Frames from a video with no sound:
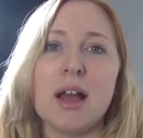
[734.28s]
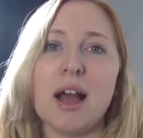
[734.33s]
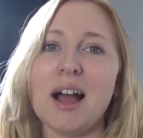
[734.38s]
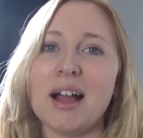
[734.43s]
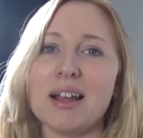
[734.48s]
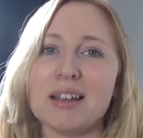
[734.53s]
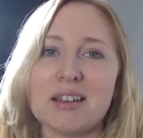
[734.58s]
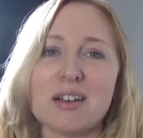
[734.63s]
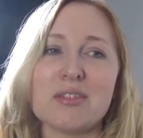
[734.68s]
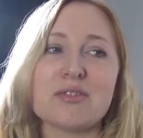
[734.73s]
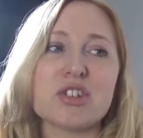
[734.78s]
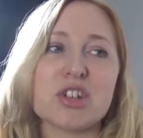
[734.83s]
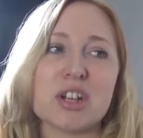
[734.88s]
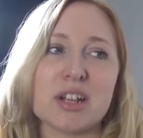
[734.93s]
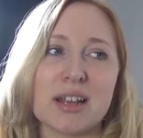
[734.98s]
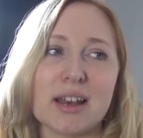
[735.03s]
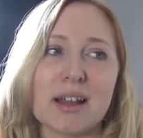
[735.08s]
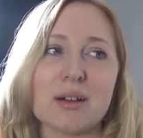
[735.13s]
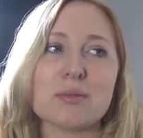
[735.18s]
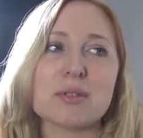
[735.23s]
I love
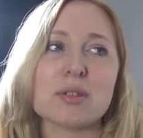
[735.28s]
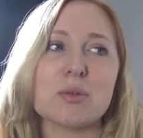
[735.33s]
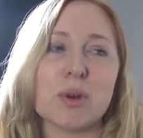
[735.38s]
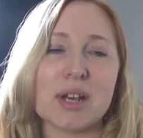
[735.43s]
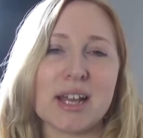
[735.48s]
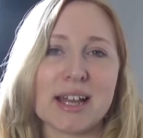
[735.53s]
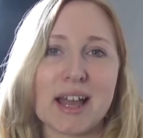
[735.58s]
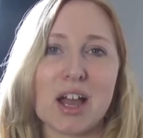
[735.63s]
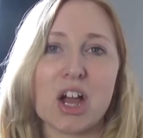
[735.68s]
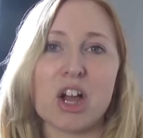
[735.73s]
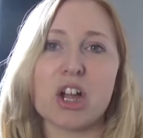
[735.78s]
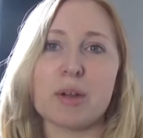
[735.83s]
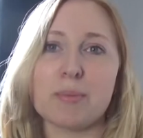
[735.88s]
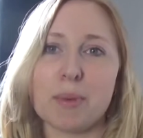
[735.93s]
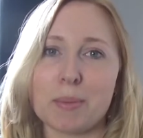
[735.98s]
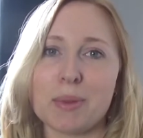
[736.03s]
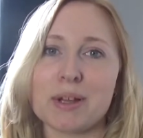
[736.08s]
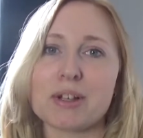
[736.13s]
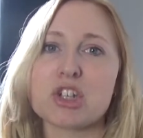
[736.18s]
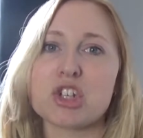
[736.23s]
chilling out. So when I get
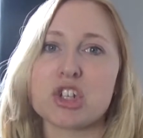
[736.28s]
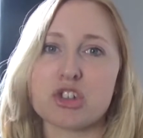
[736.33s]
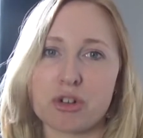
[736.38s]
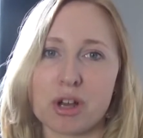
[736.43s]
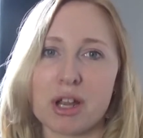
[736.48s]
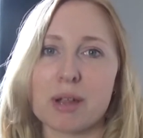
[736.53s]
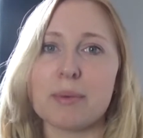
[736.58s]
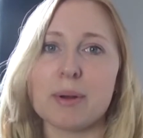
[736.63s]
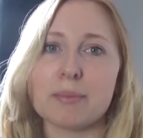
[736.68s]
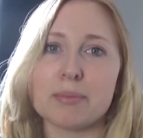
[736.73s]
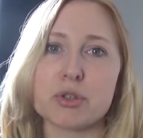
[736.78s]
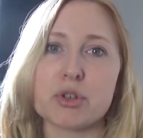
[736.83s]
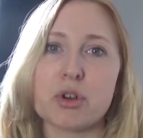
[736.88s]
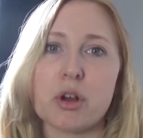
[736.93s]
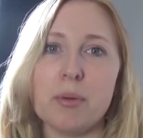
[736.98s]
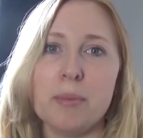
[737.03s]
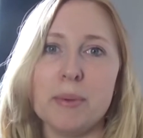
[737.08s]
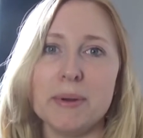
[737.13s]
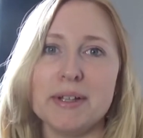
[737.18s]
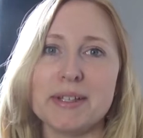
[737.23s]
home, I'm like straight in my
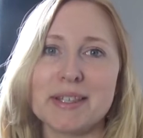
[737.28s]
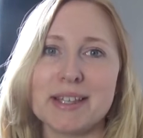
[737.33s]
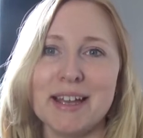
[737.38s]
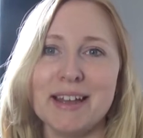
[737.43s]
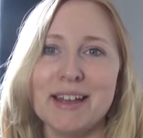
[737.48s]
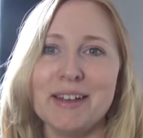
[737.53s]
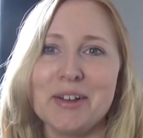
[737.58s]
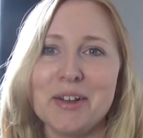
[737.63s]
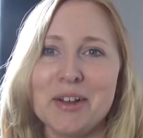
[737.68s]
pyjamas.